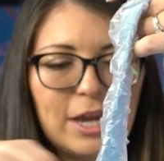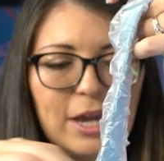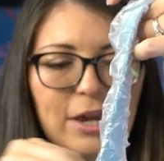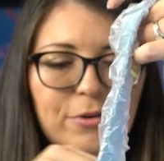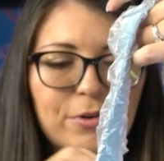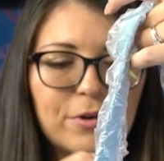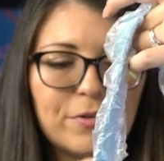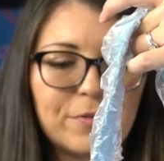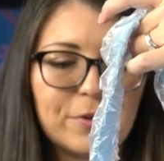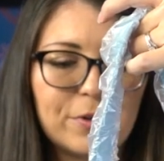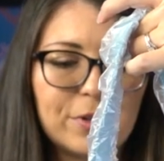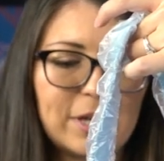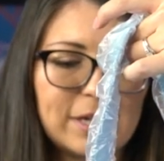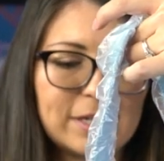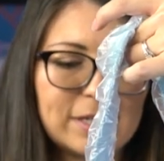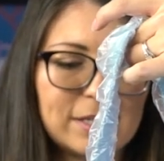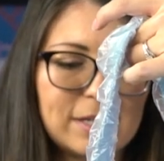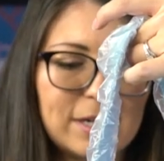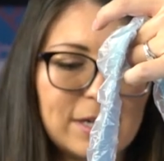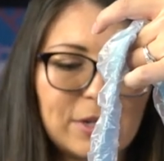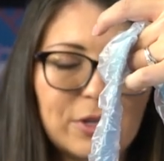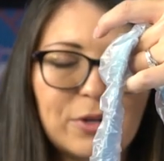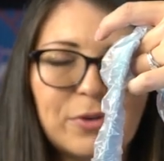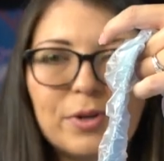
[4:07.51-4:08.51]
however that's
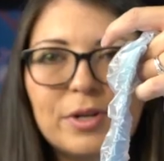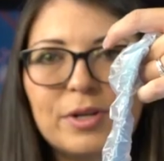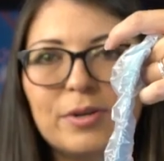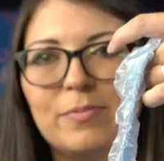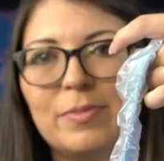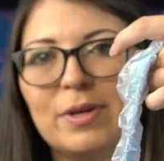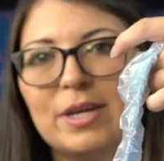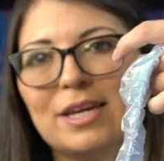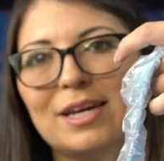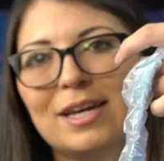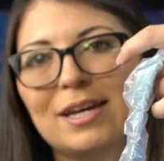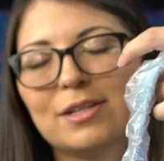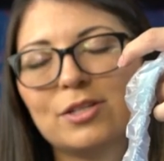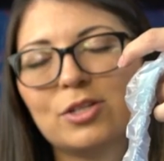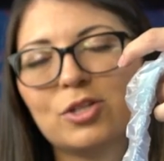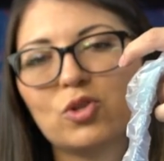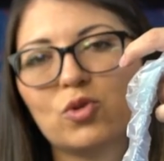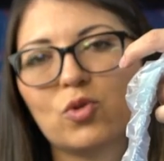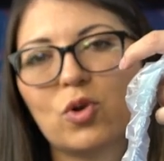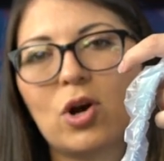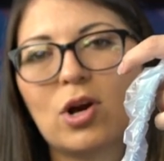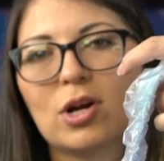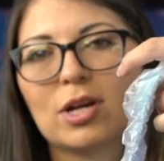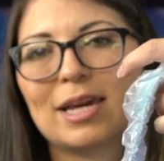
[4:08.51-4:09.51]
not going to be as
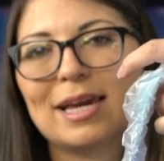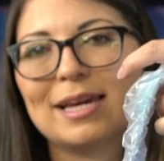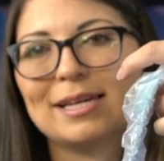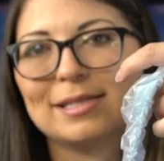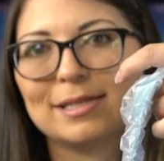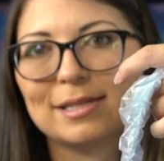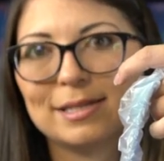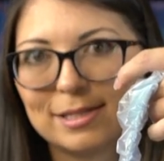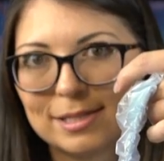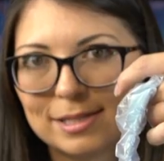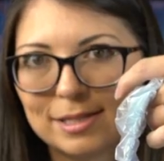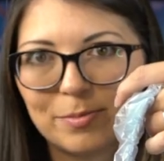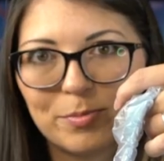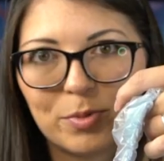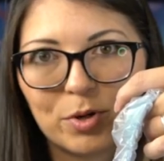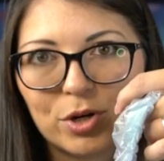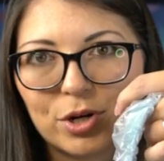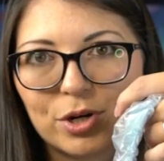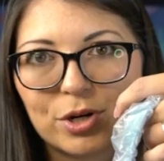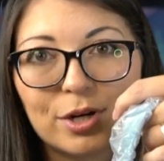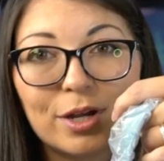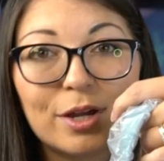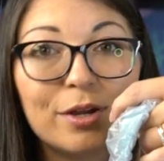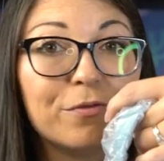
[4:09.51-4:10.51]
strong as a
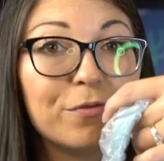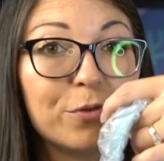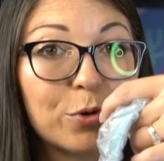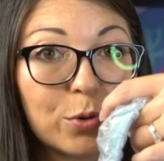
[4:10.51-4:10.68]
zipper, of